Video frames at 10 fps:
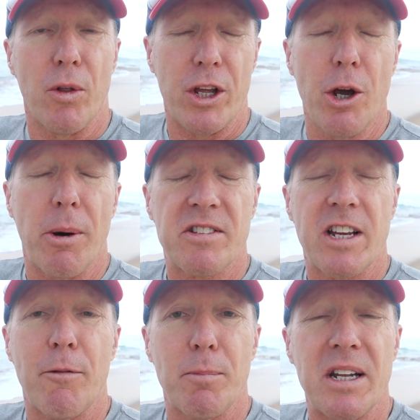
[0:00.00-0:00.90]
or the US
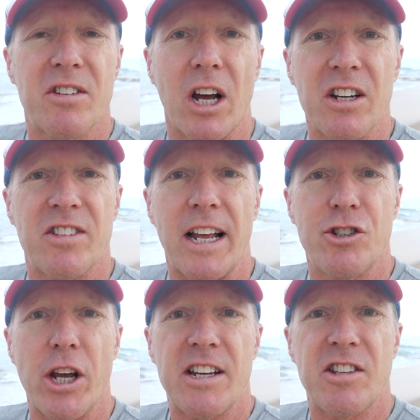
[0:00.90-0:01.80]
government is going to
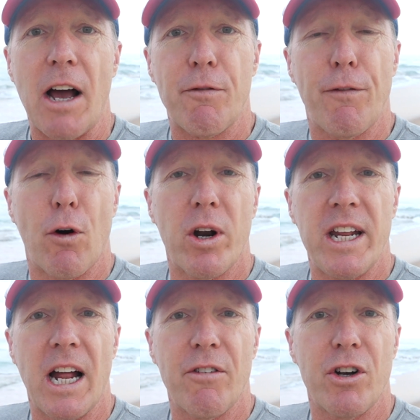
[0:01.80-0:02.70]
send checks out for
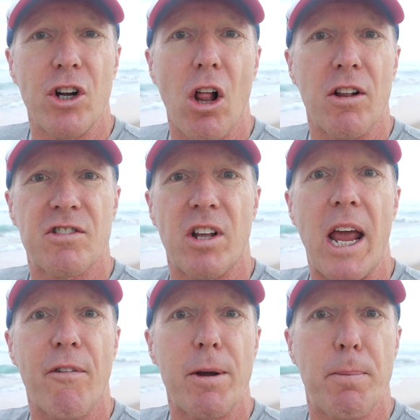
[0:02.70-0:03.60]
$1,400 to
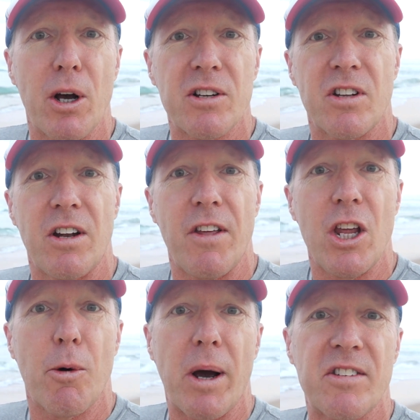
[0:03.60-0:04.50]
every person in
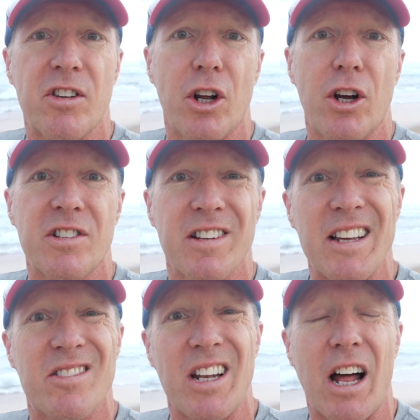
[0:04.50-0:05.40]
the US that earns
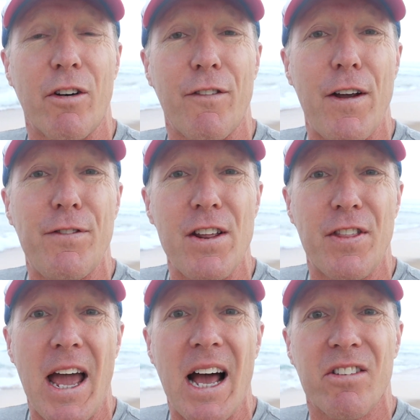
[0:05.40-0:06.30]
less than
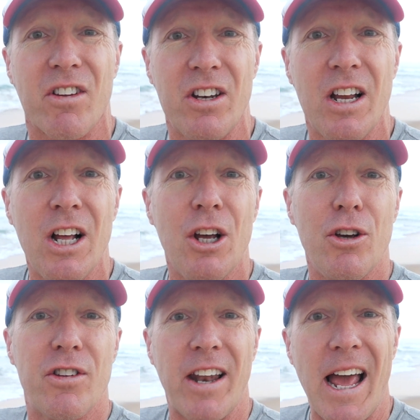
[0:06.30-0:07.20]
$150,000
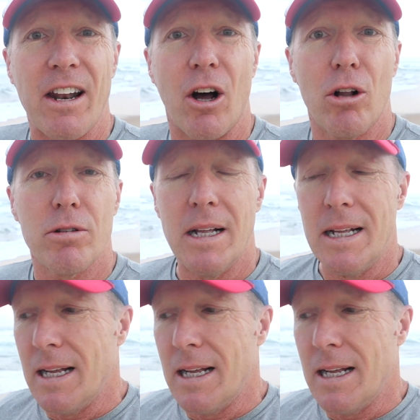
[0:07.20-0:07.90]
who's an adult,